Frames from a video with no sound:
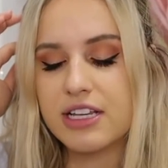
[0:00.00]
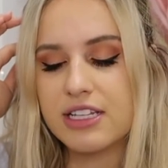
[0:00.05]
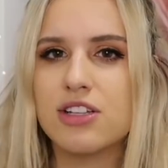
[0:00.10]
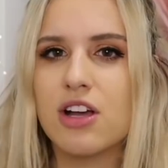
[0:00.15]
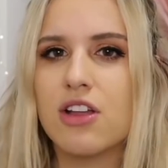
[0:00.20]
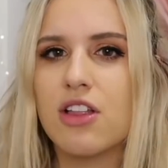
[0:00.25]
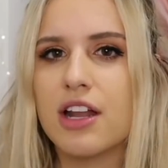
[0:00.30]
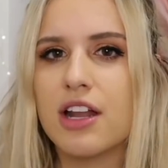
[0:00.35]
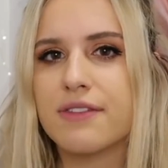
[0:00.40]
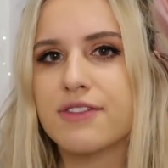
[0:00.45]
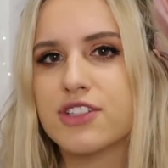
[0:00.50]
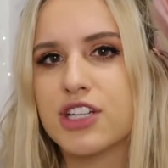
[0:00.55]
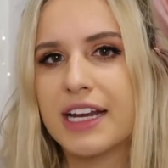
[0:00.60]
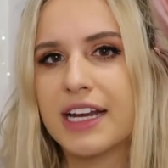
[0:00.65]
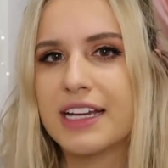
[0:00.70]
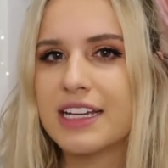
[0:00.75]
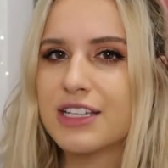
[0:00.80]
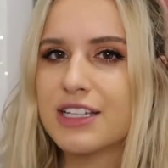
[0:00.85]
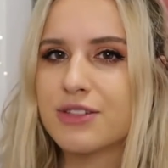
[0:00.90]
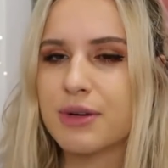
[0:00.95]
I saw a lot of
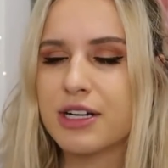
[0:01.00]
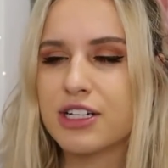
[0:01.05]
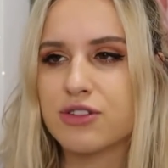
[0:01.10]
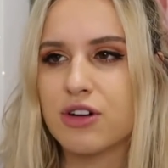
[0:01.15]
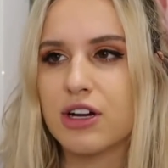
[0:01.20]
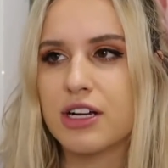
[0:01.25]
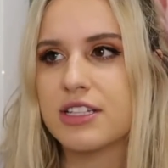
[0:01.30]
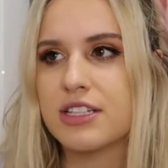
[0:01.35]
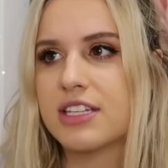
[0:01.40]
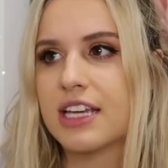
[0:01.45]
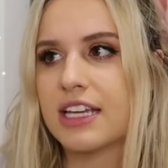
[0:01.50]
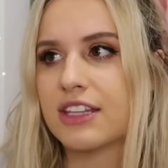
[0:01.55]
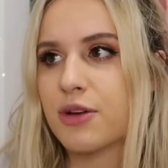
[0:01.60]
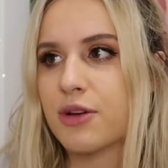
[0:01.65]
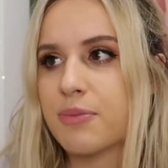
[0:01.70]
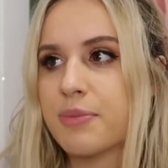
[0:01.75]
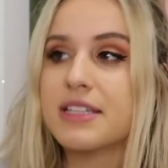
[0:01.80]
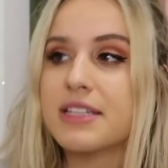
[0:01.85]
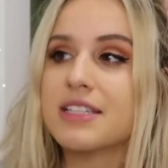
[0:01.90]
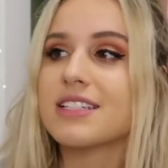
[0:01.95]
Chinese restaurants, like their
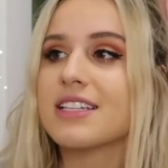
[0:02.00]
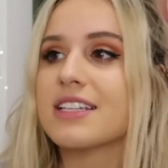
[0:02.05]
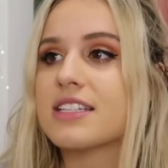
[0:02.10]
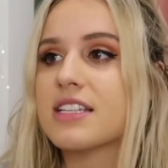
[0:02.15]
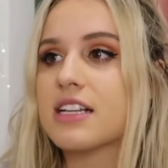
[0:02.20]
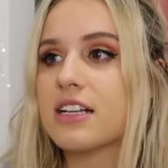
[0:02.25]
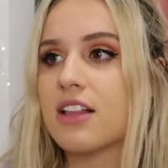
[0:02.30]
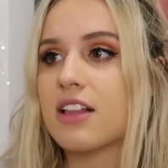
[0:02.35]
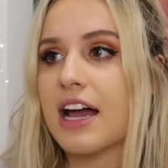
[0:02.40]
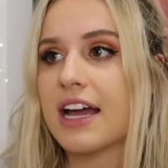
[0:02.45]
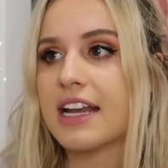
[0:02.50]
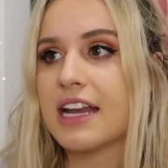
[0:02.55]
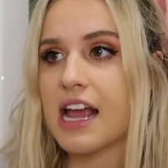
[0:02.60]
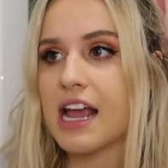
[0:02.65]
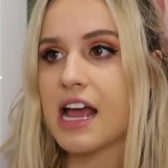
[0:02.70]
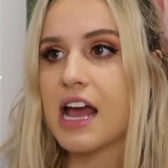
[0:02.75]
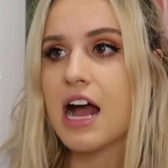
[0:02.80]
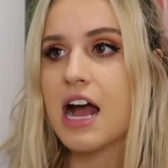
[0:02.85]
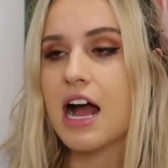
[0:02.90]
business is declining.